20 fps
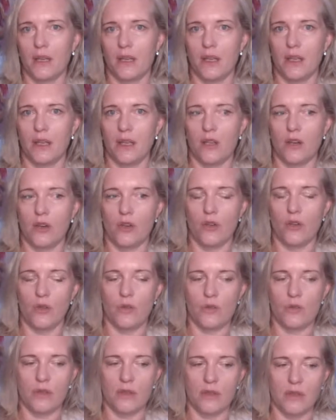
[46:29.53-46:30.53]
You
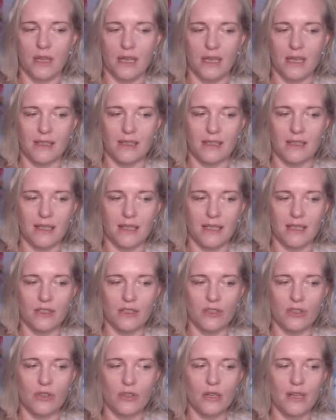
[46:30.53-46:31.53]
know, there's
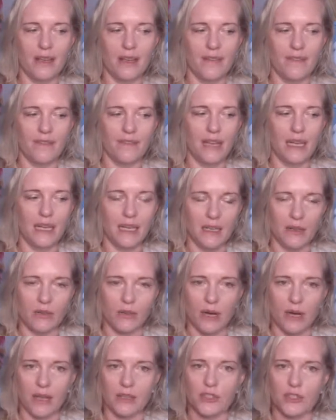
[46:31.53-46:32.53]
certainly a feeling
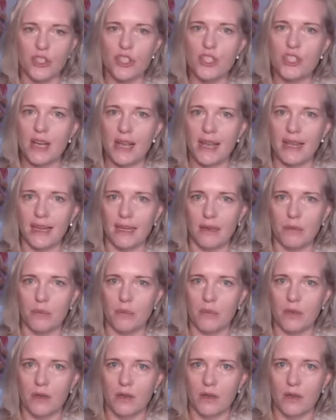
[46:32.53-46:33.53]
around
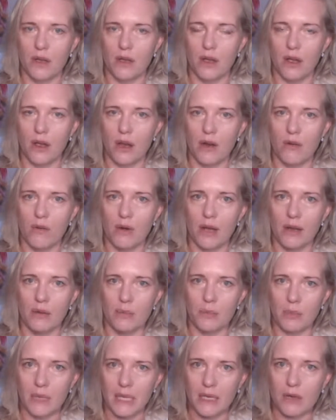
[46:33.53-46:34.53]
shame
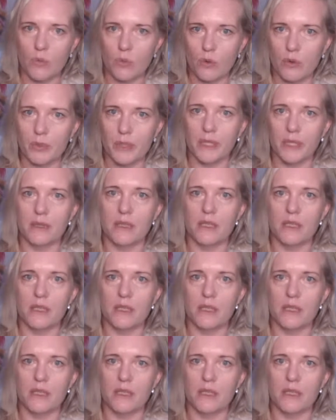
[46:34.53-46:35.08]
around being a woman.